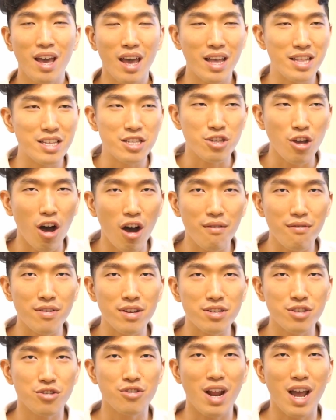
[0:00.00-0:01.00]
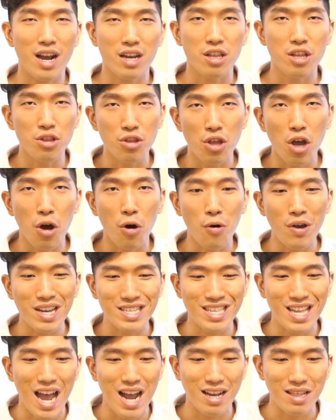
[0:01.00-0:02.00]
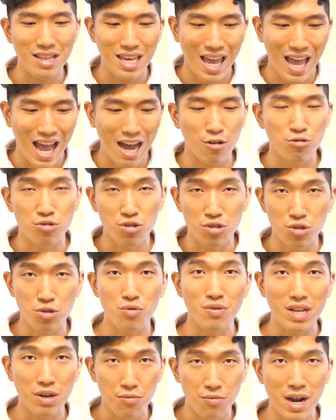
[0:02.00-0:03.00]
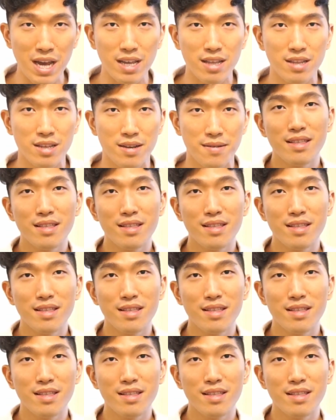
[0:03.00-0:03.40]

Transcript: and it's obvious you're not going to know exactly how to do it right.